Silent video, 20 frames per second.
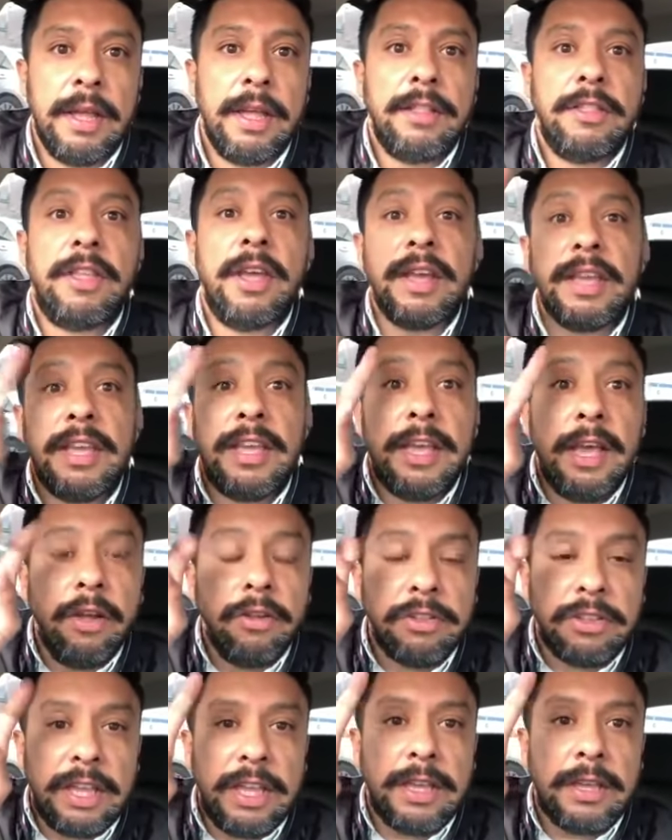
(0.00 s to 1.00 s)
the
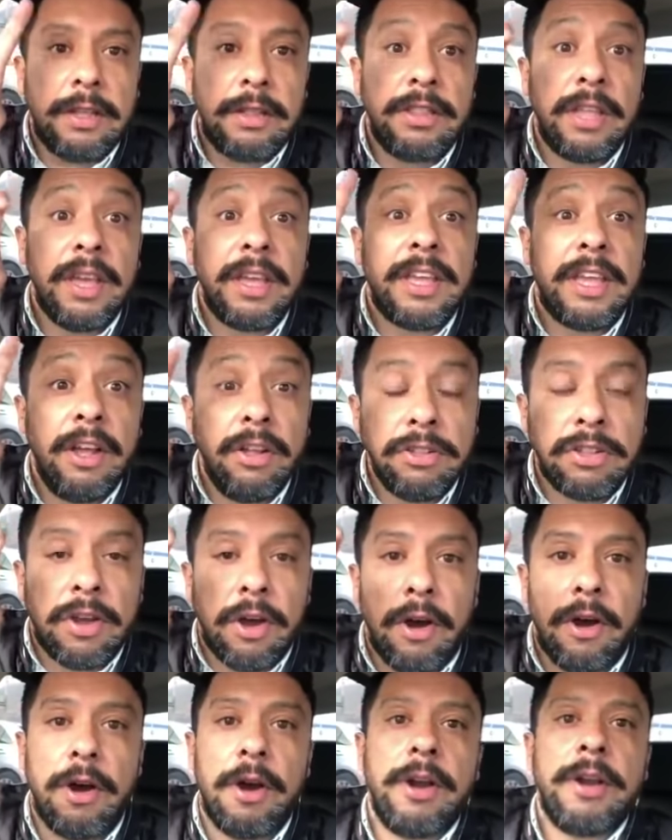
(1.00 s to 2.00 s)
guilt
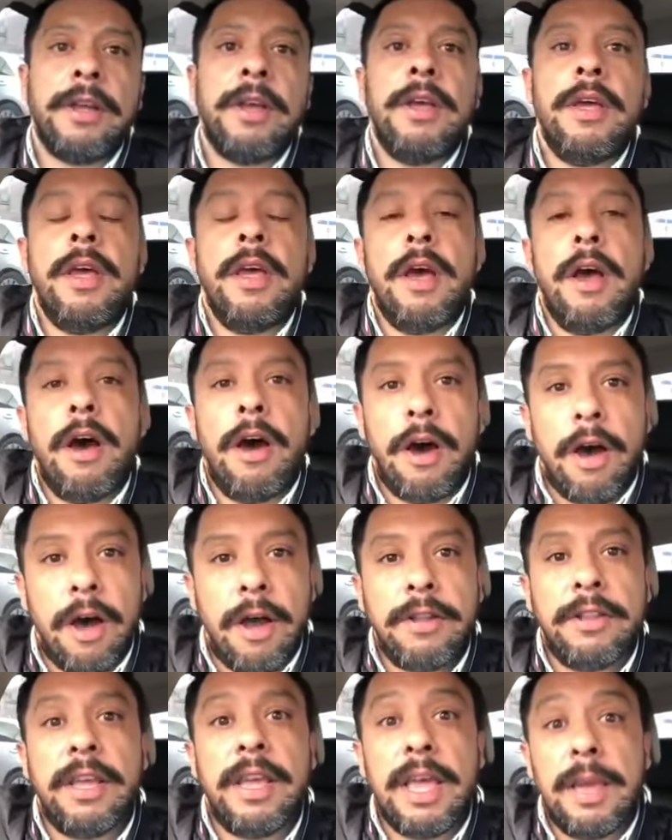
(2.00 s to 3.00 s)
card
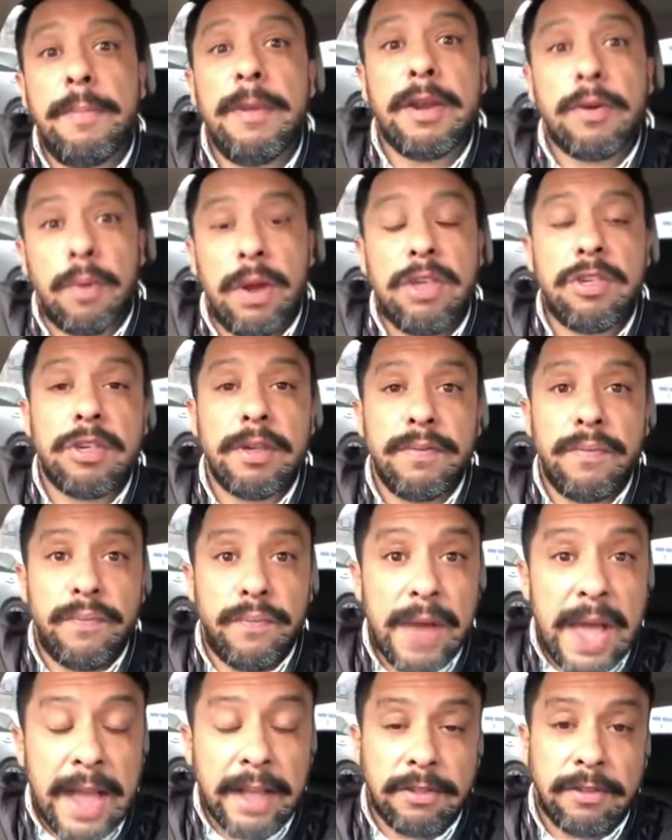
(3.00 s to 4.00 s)
on the immigration
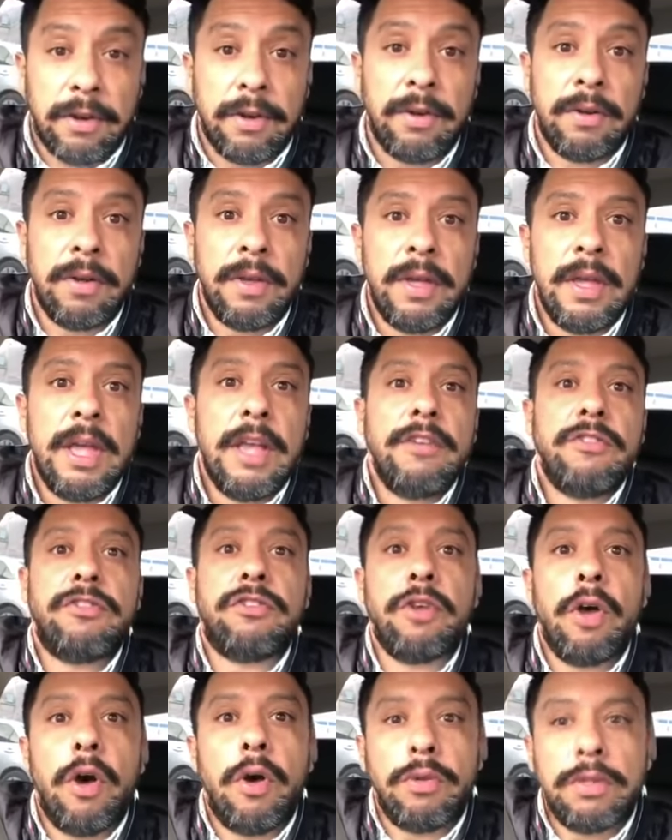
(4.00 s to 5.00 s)
factor,
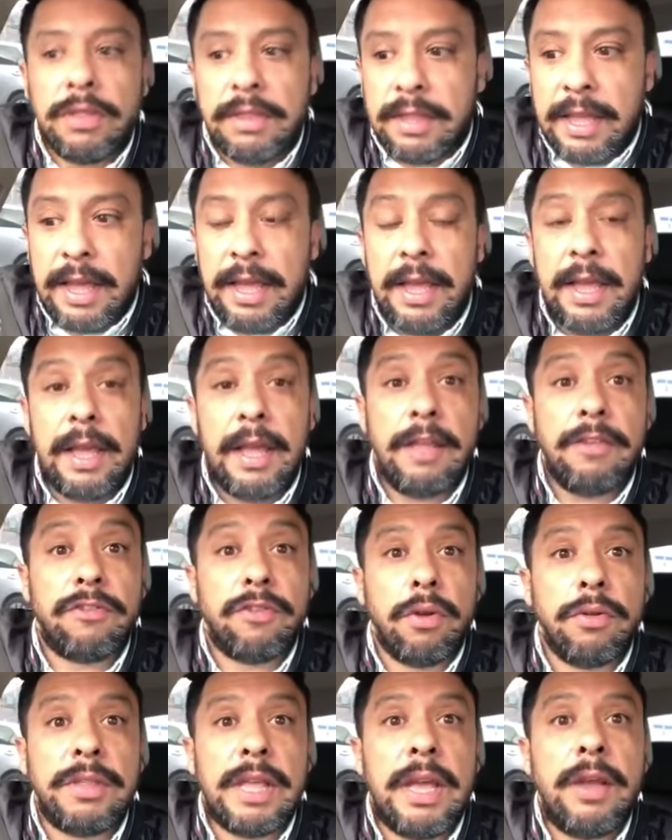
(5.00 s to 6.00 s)
so they
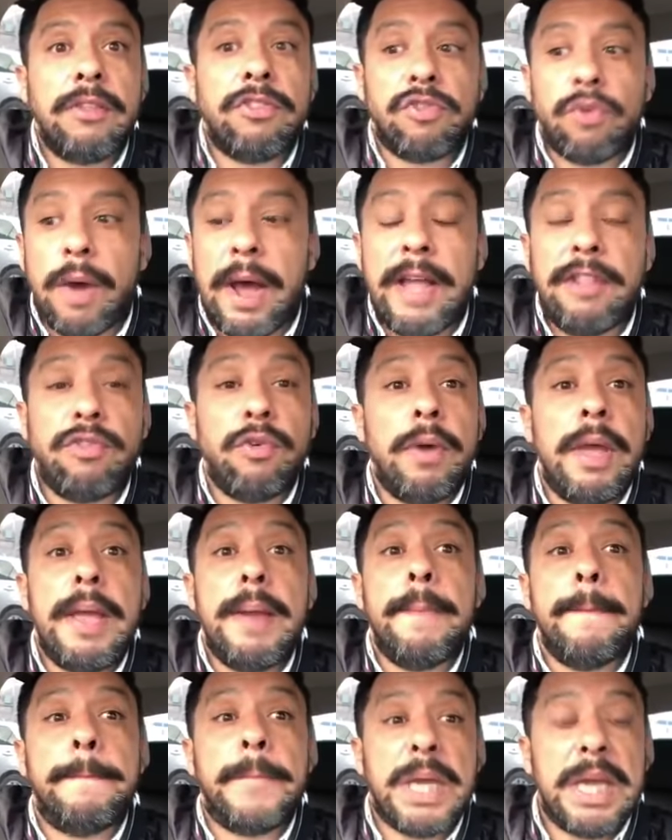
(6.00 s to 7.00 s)
try to
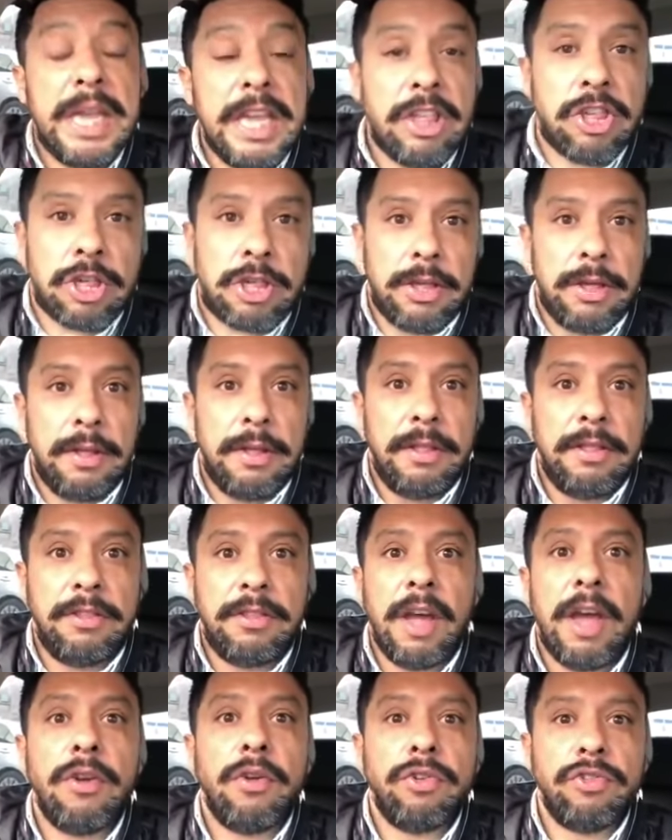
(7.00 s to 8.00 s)
impeach
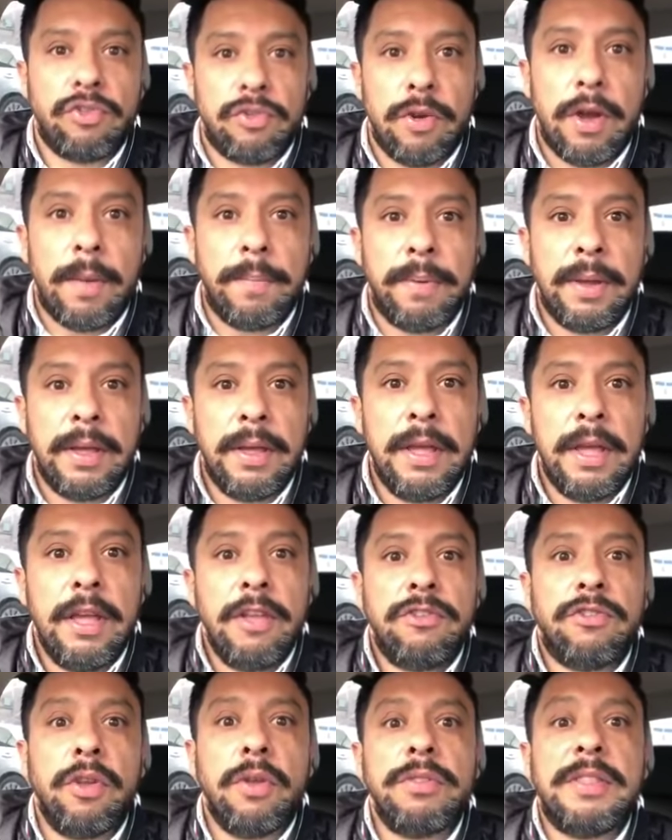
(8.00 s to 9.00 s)
Donald Trump
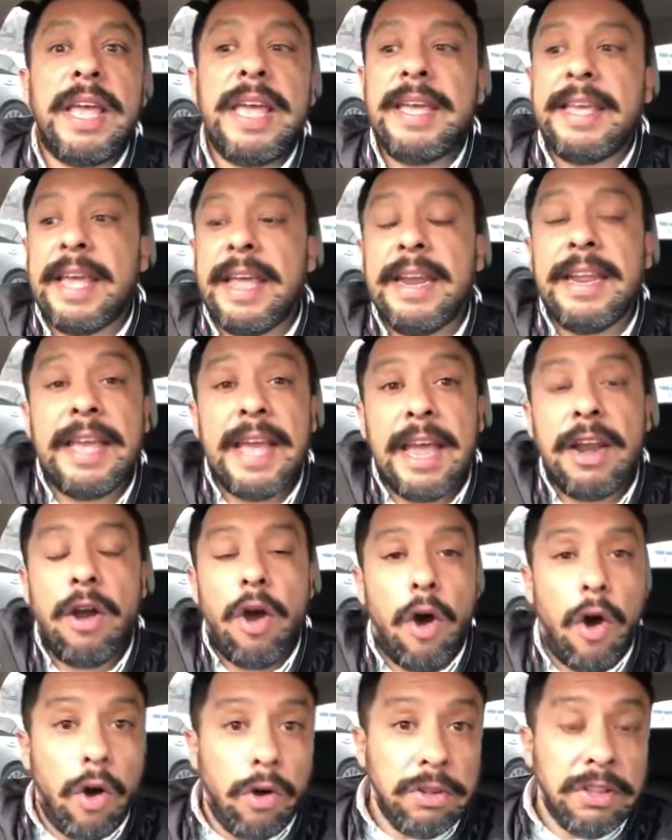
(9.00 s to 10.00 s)
so they can get
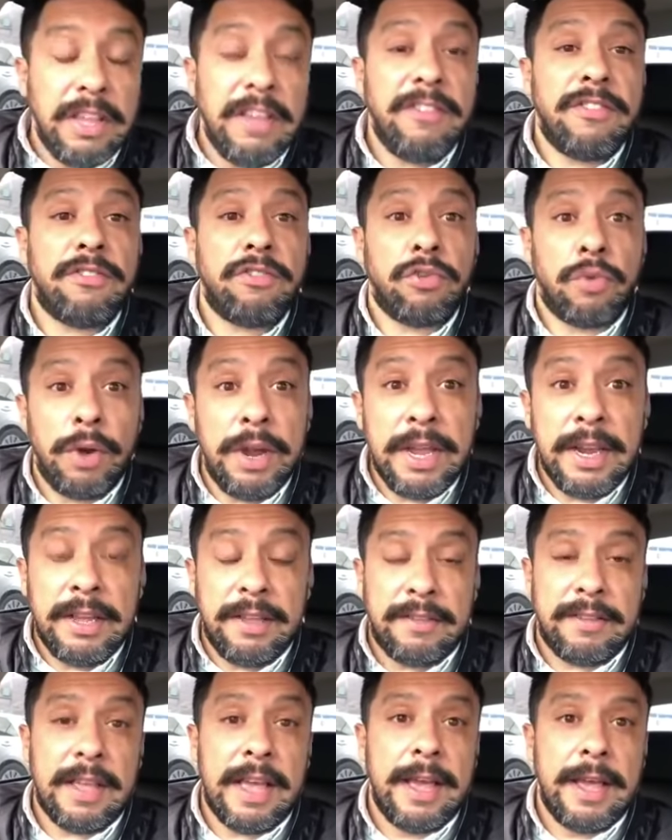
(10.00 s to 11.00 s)
all these
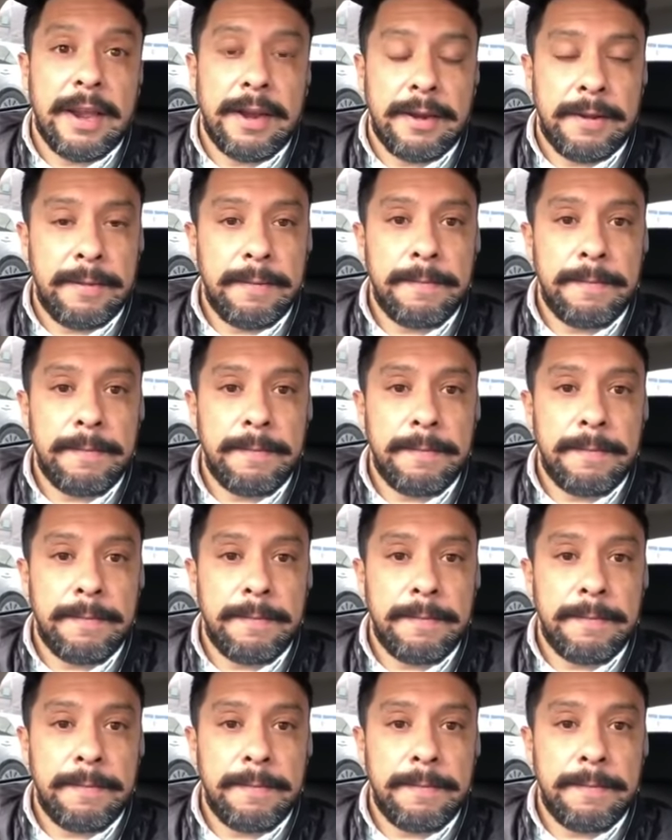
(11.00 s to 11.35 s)
treaties in.